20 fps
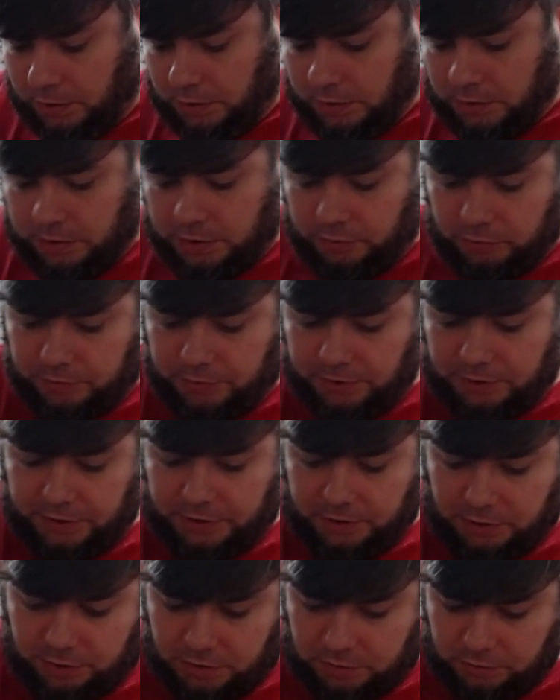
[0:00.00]
And we'll
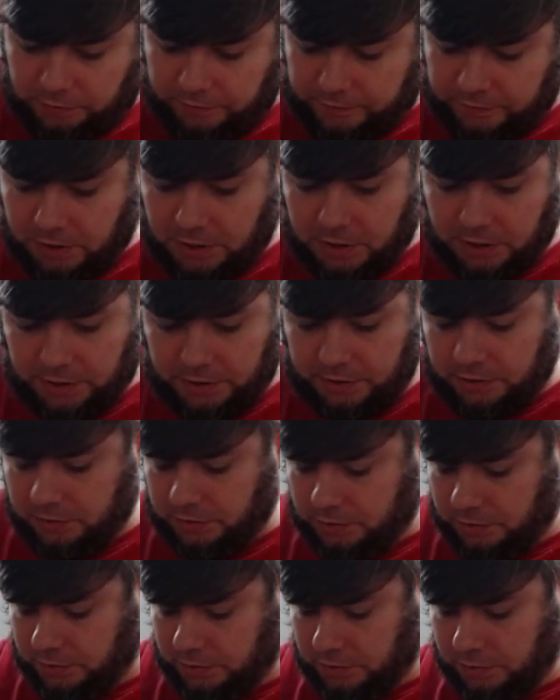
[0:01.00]
play River Glide.
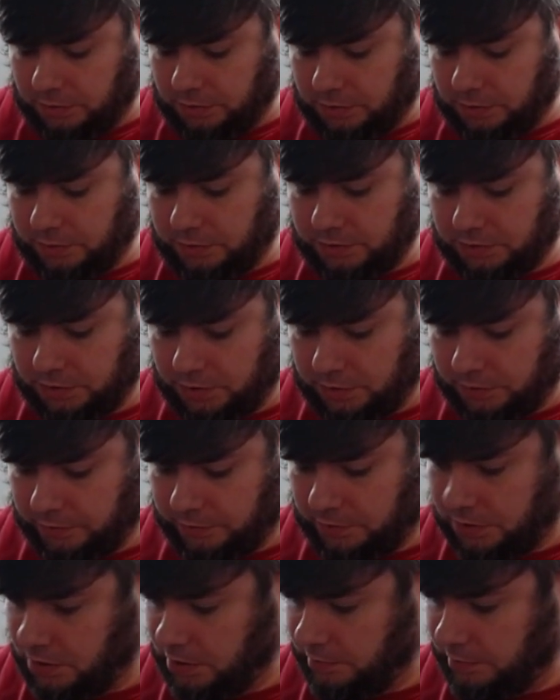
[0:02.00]
Start with
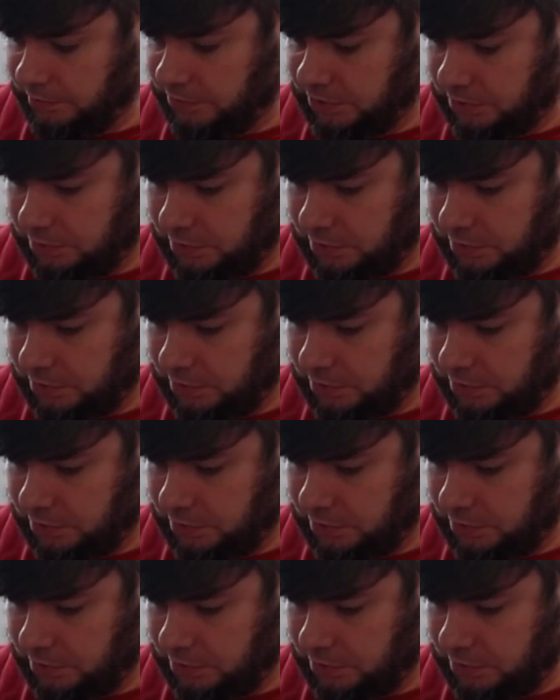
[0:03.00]
an opt.